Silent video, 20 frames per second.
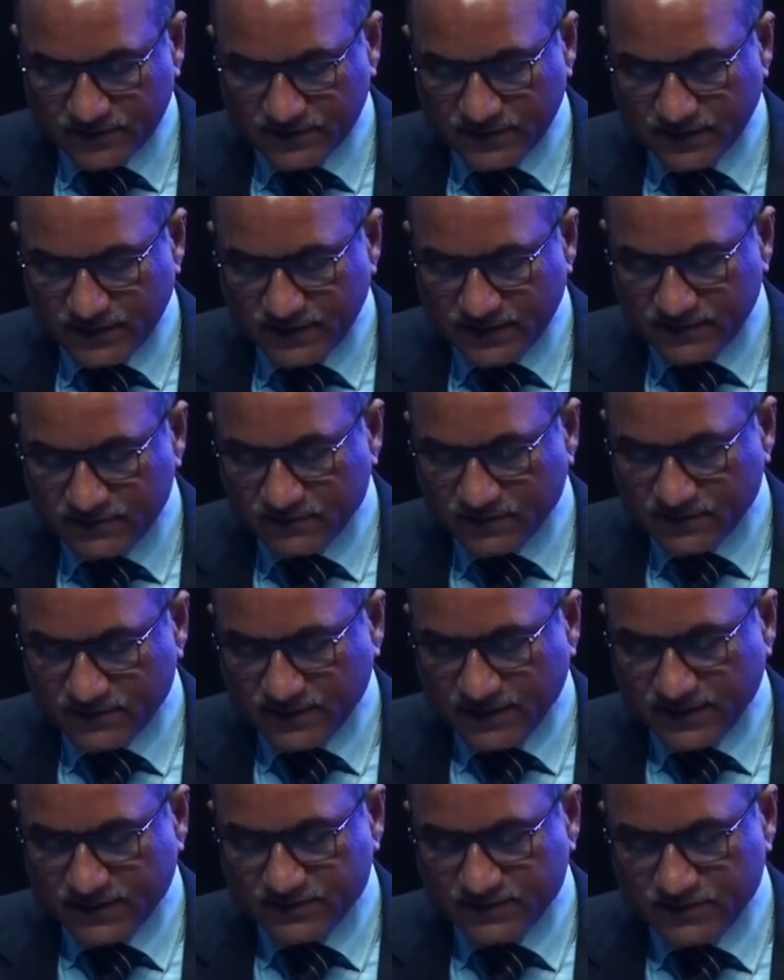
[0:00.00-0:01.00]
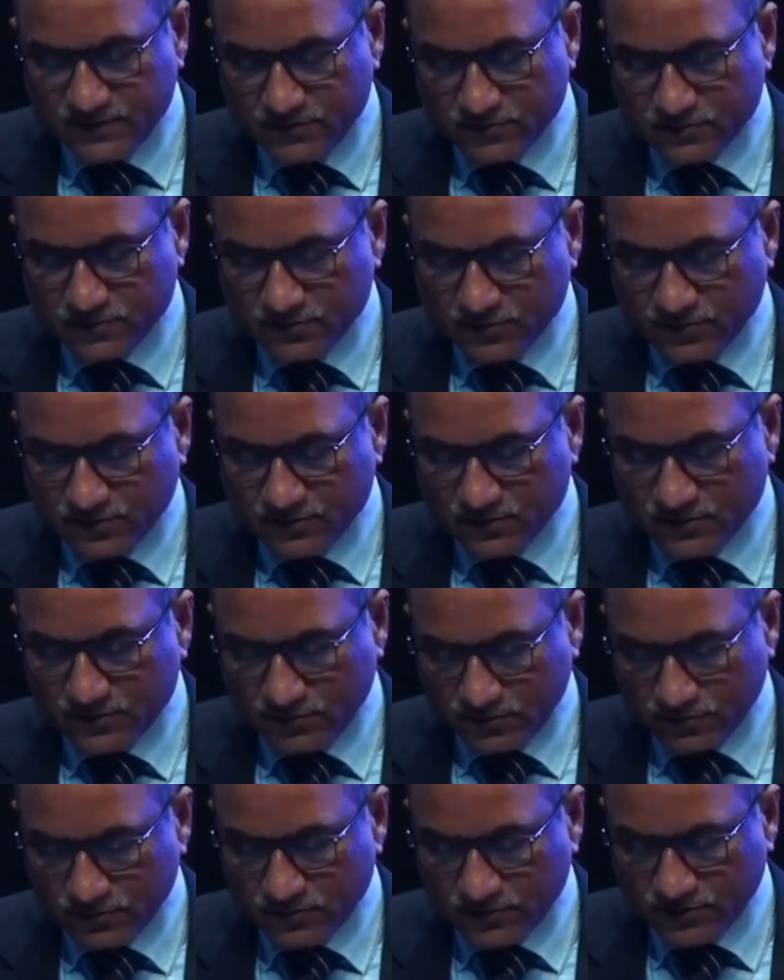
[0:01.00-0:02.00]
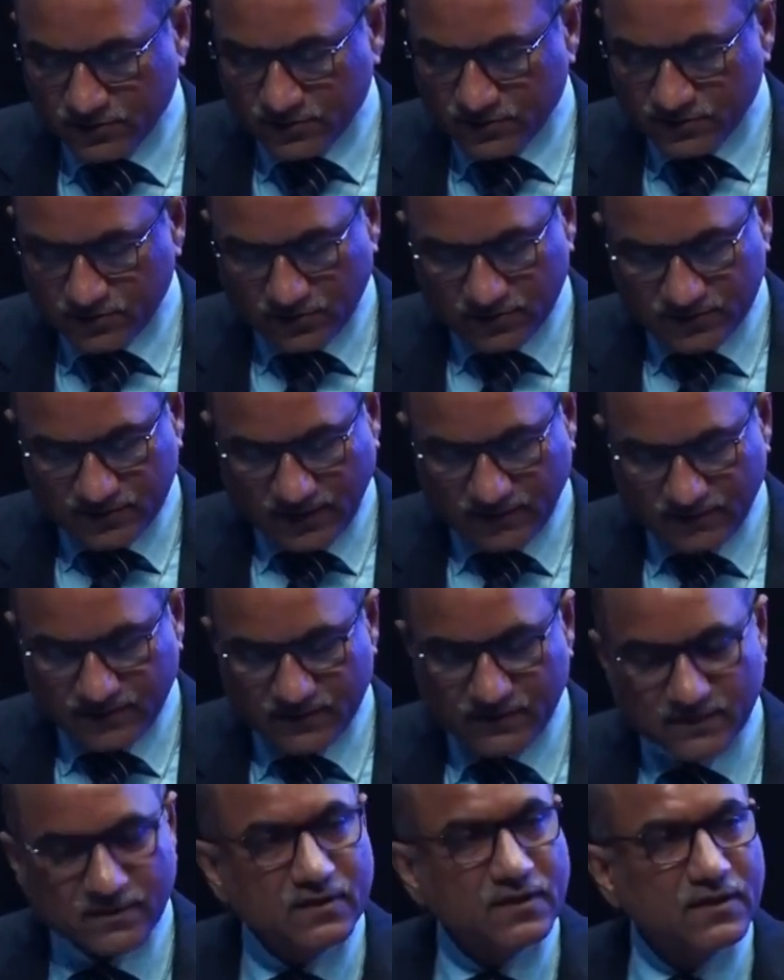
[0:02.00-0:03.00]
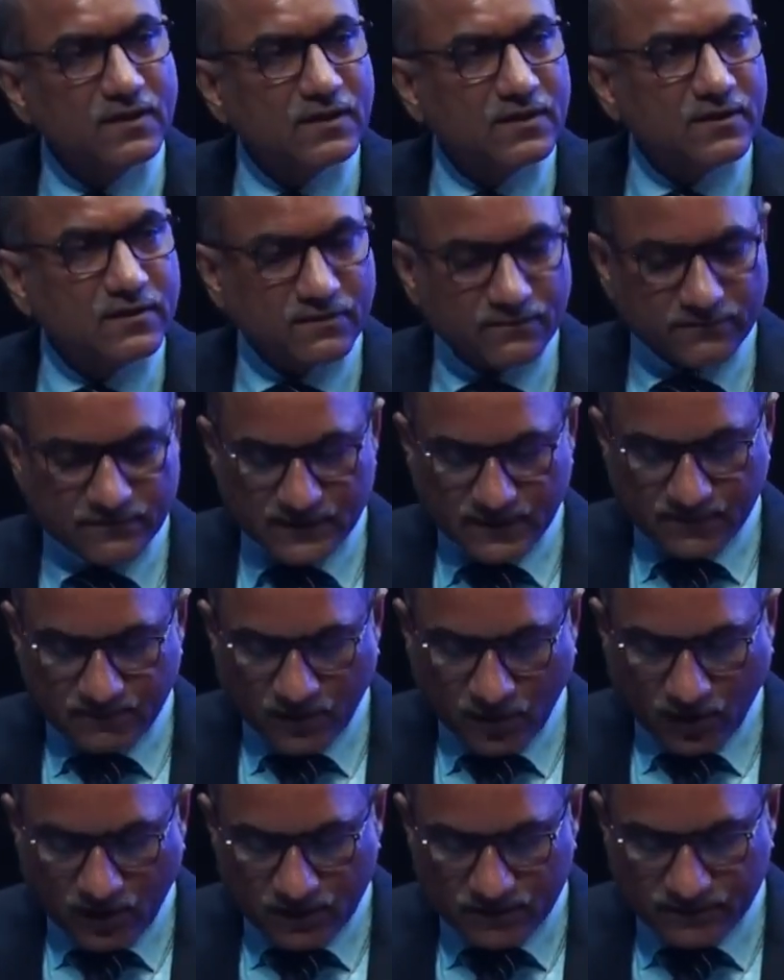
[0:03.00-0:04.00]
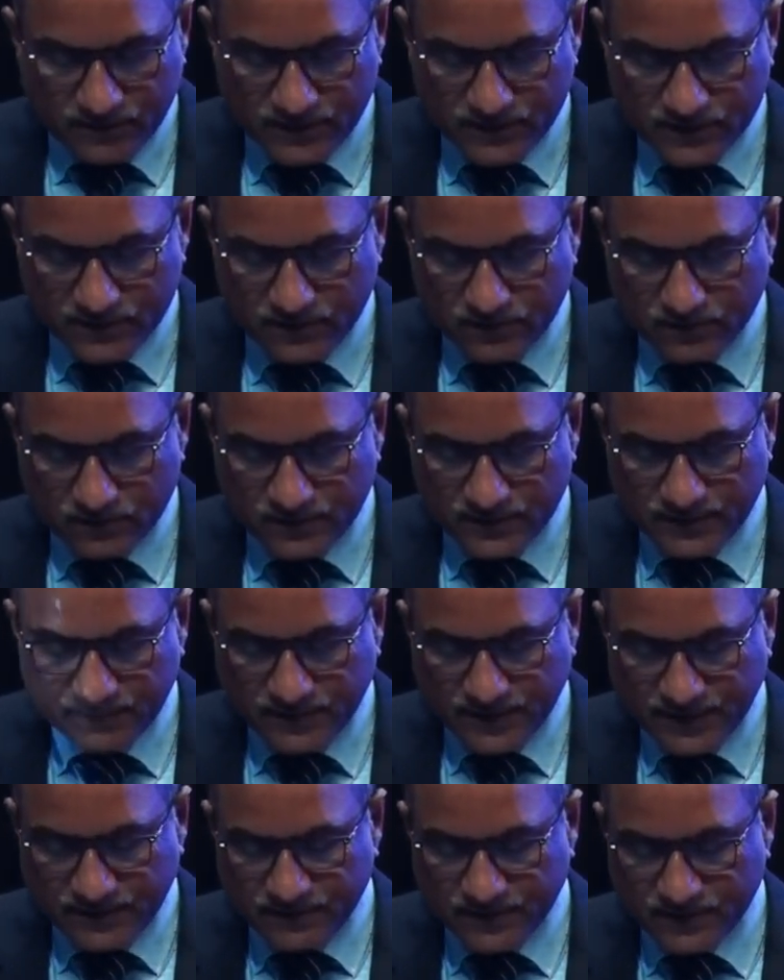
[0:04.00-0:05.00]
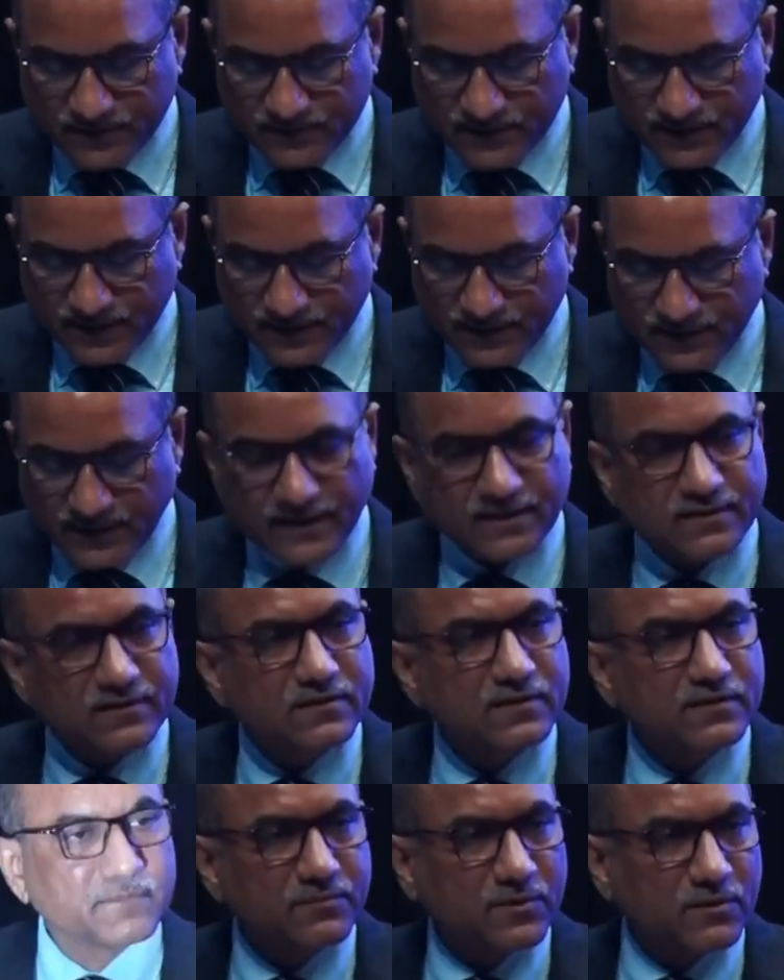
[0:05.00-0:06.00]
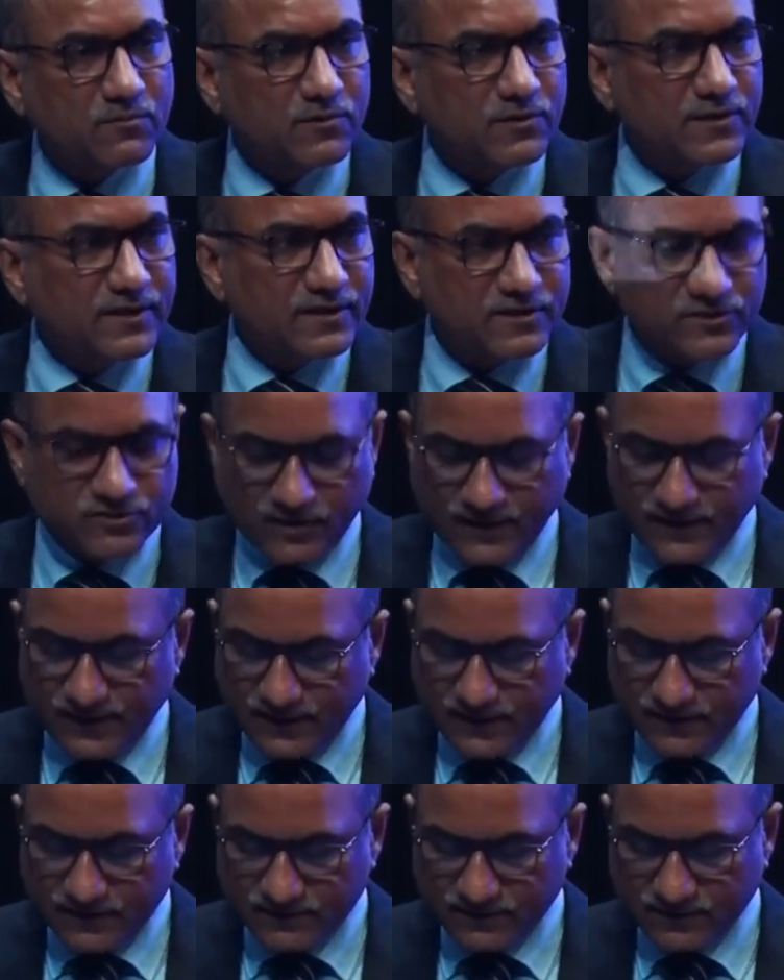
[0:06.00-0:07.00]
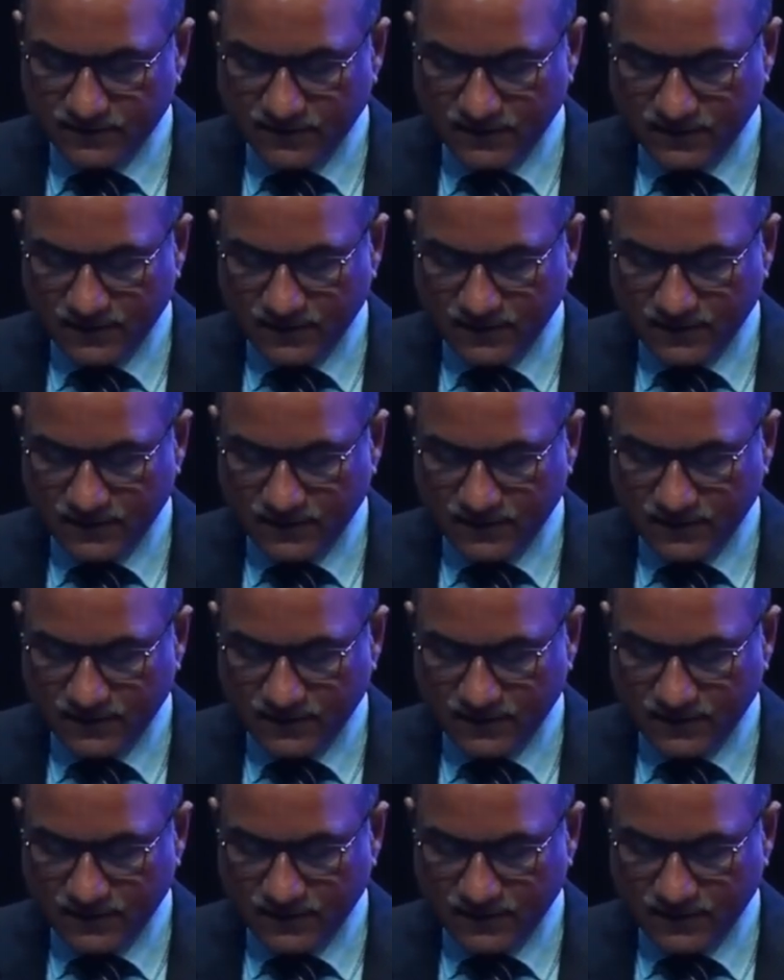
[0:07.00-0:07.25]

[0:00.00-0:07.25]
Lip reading: Studies was raised in 2007 with a broad vision to be premier think tank promoting jointness,